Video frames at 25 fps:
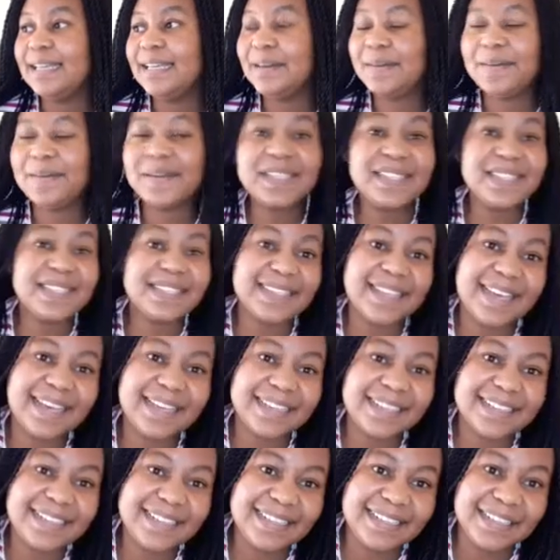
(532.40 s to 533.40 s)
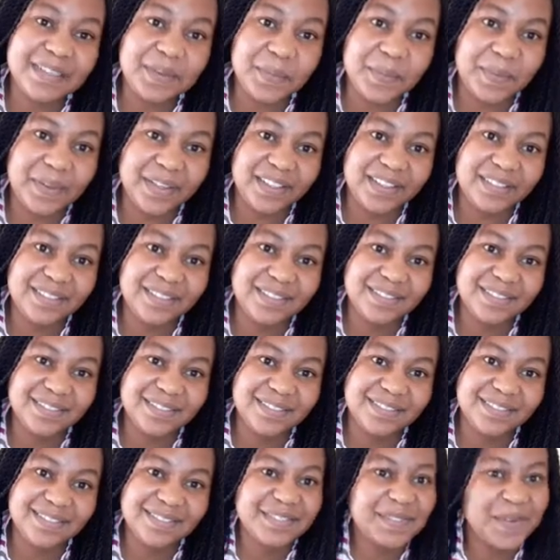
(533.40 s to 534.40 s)
What's a diet anyway?
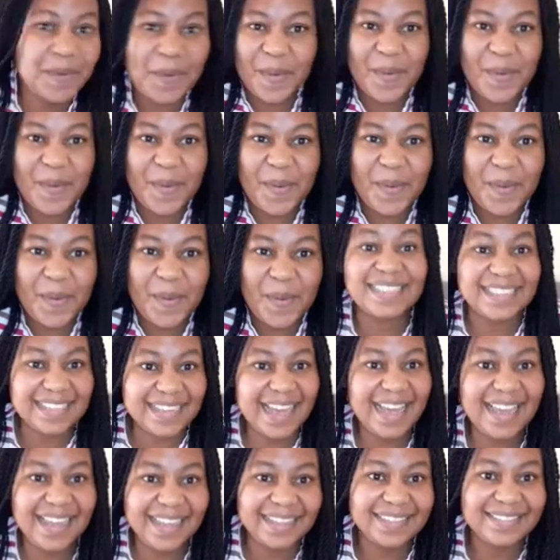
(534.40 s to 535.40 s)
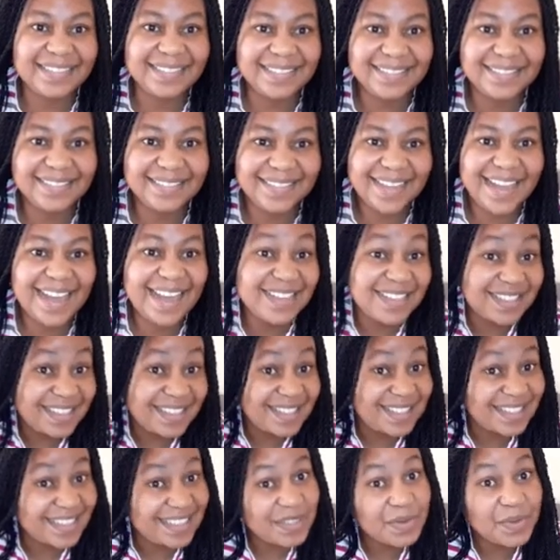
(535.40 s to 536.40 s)
What is a diet? I
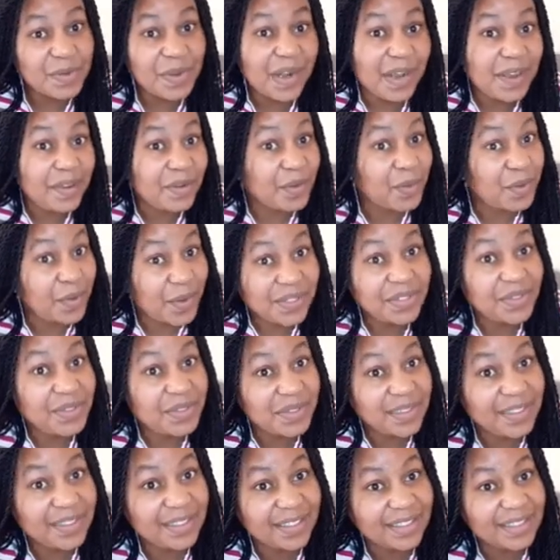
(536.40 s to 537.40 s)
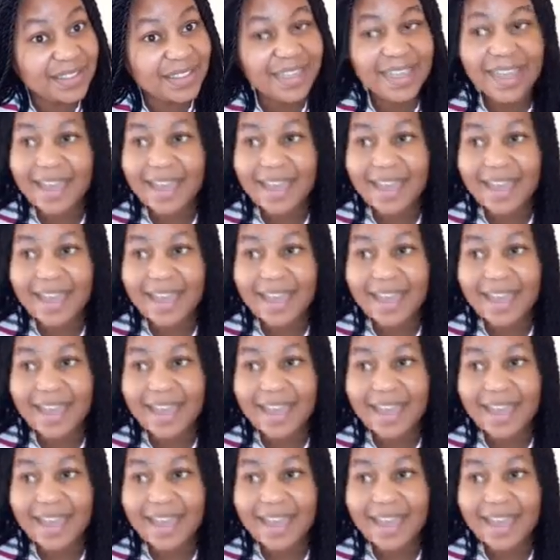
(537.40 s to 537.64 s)
just eat what I want to eat.